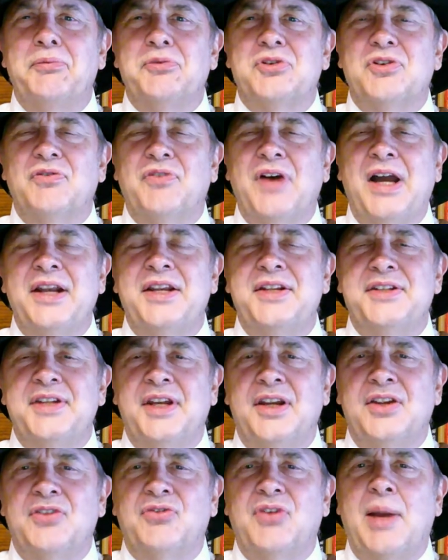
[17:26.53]
Cervantes
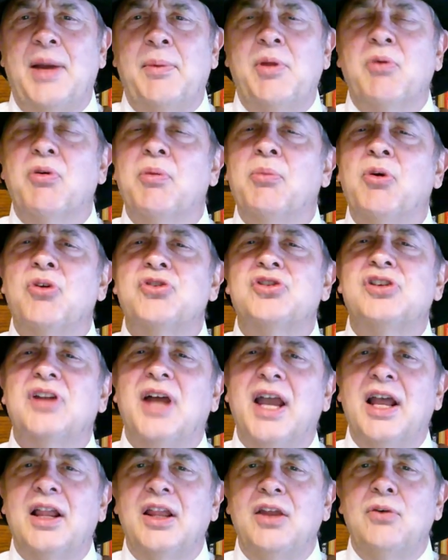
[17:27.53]
and his family were most
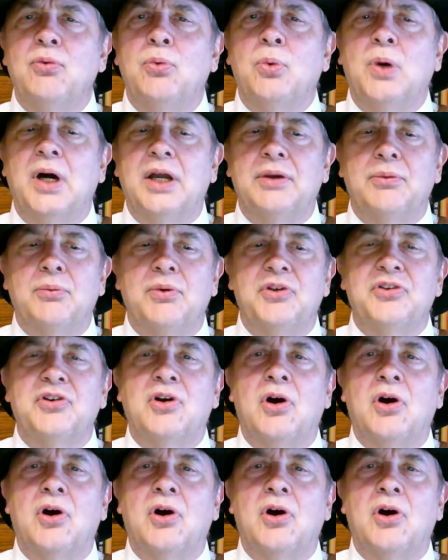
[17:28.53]
likely what was